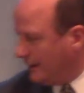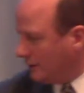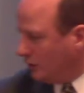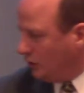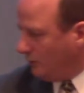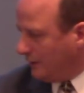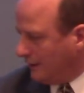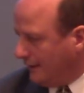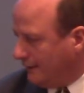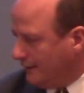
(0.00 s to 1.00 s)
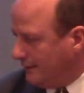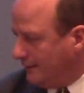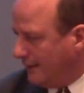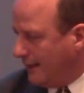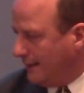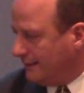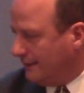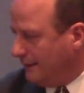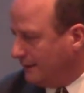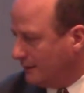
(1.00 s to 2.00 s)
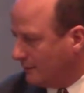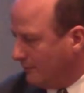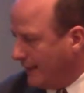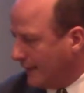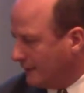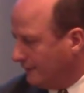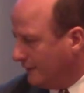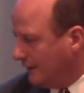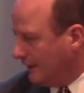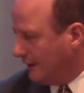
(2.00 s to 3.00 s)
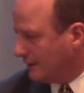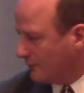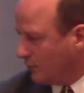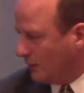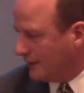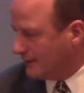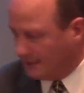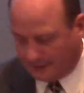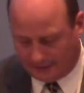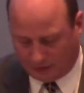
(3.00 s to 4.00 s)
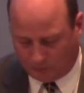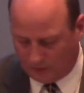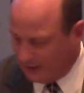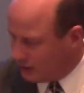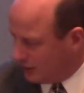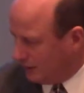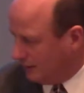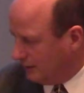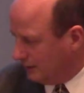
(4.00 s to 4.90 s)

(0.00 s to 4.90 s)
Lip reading: accumulated ideas back of his present expression.